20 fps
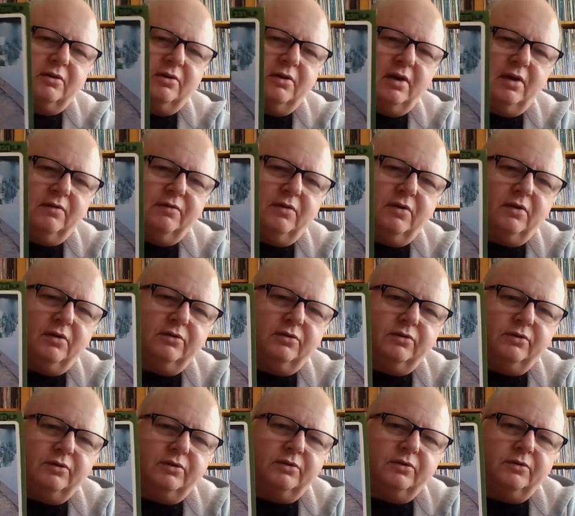
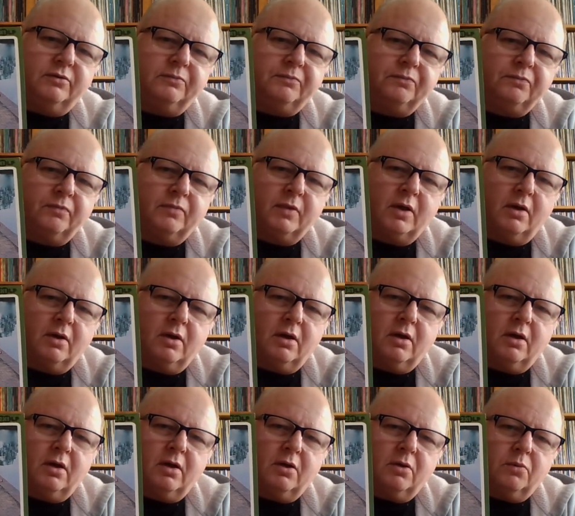Divergence,
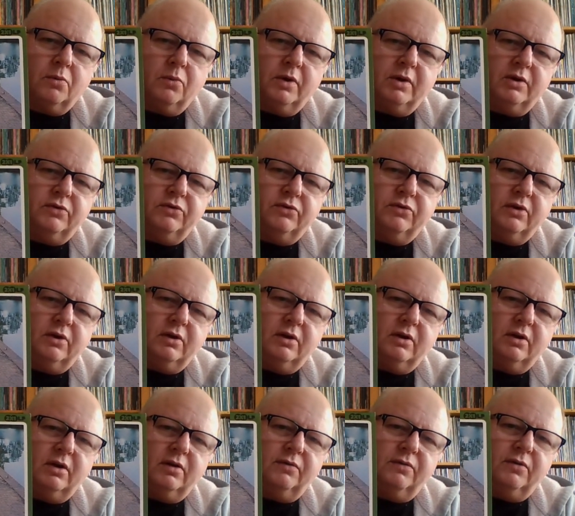which,
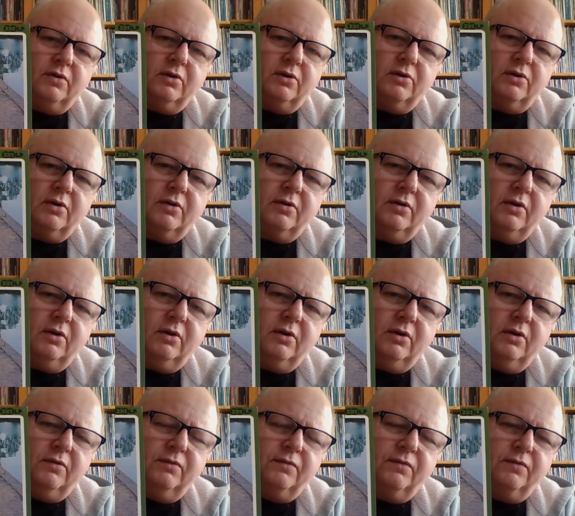if you're
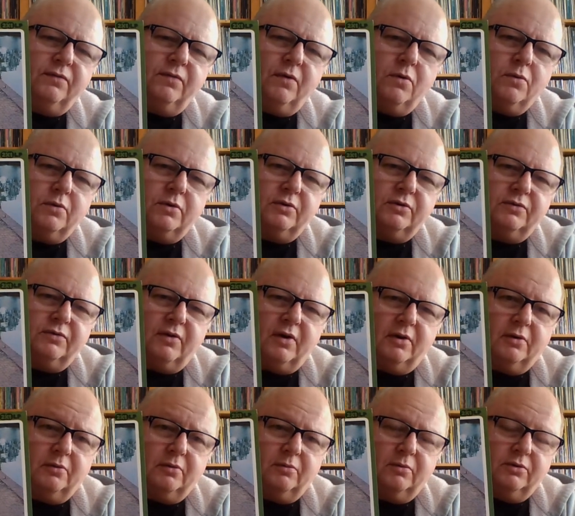a Focus
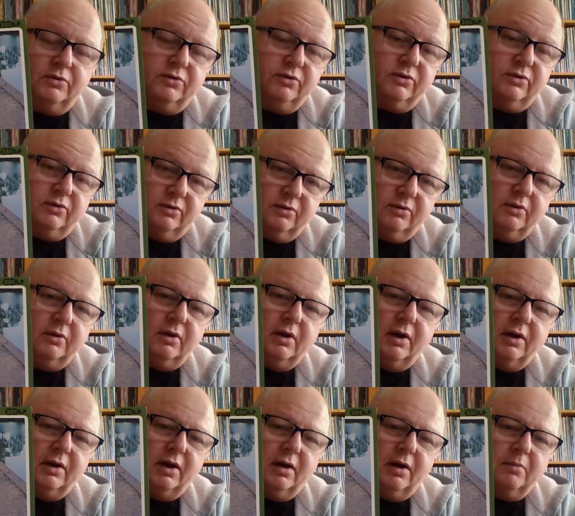fan, which
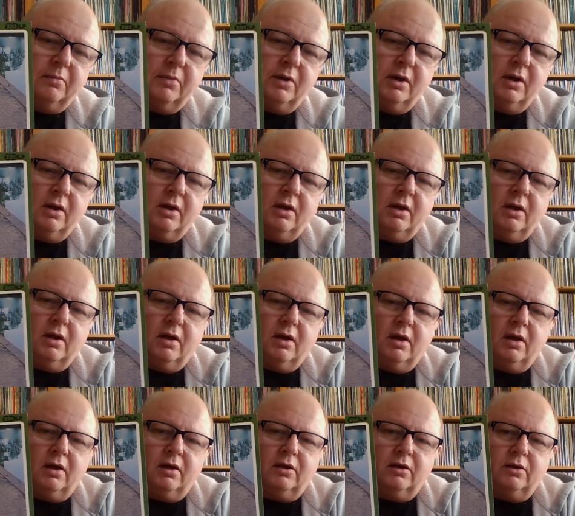I am,
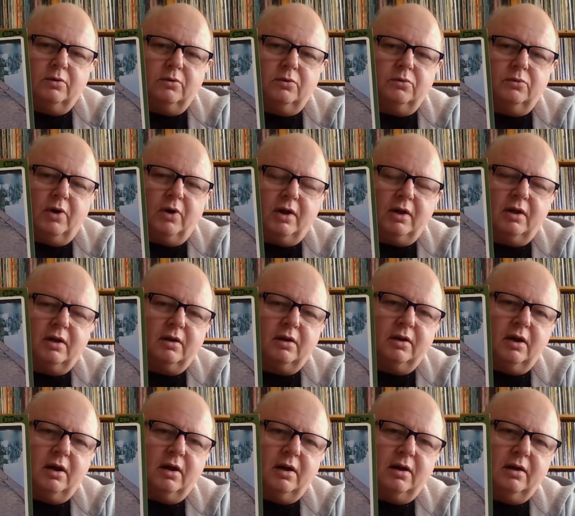you'll
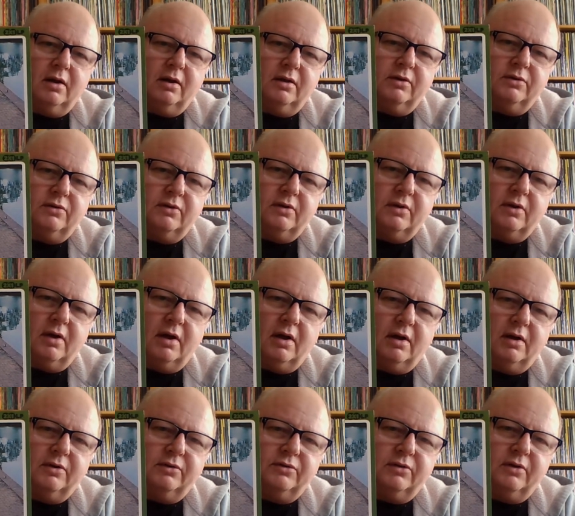recognise
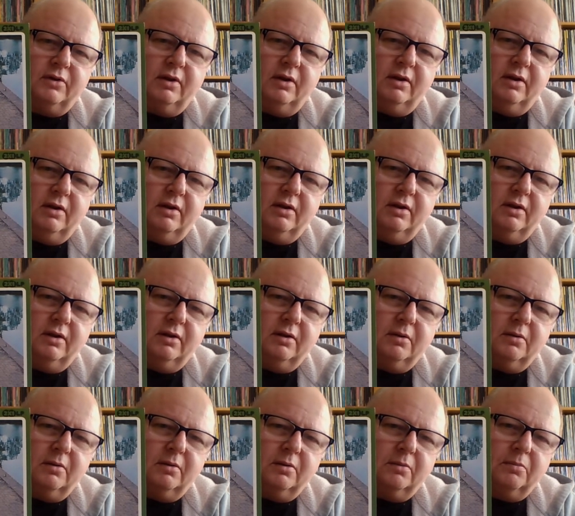as the
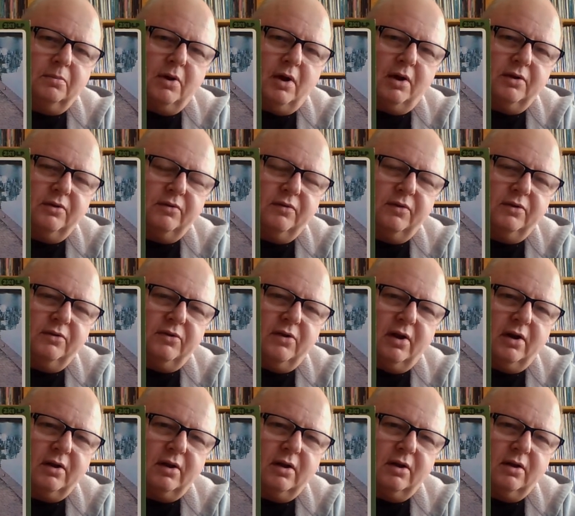part of the
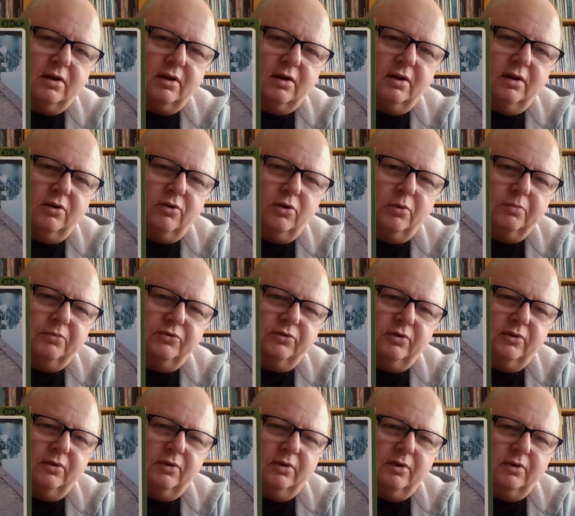track Eruption
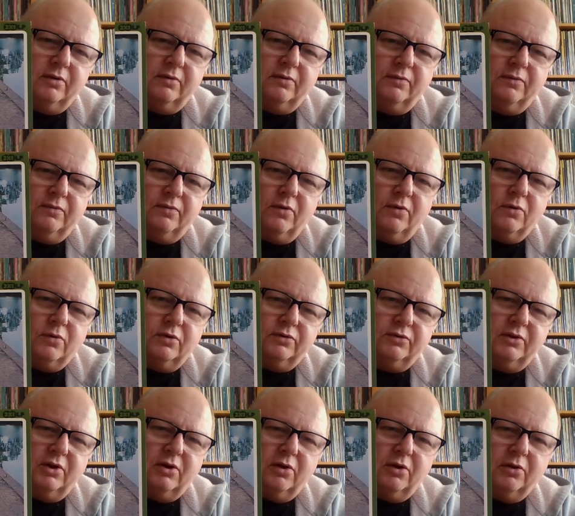that Focus
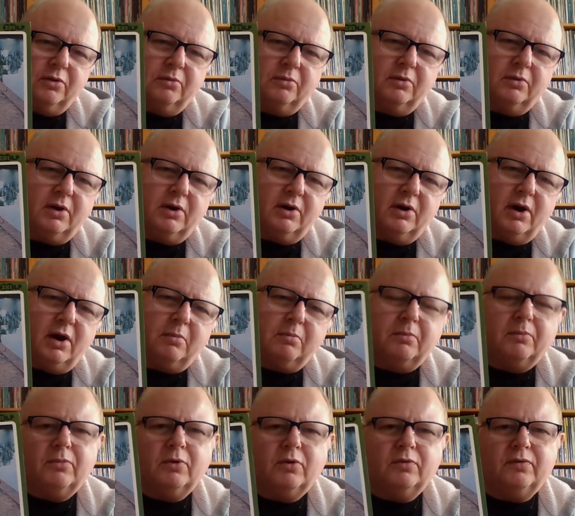did on their album
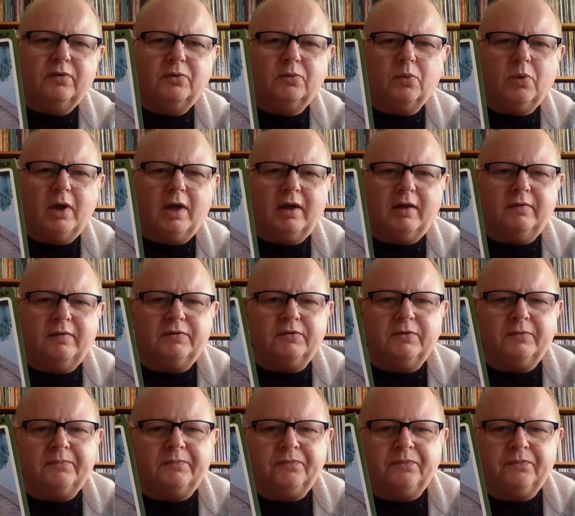Moving Waves.